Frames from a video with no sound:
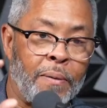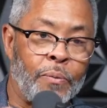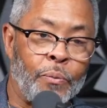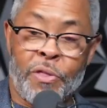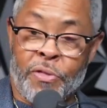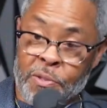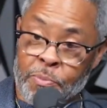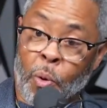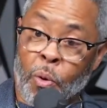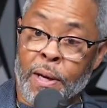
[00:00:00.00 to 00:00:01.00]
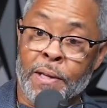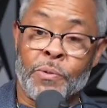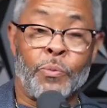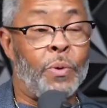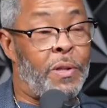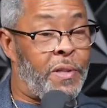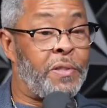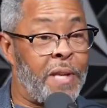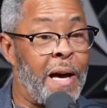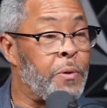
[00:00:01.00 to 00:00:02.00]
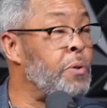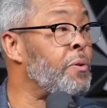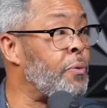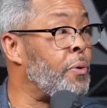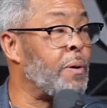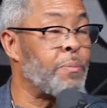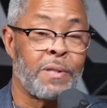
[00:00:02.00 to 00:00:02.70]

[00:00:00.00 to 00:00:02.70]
with these boys, with their scout uniforms,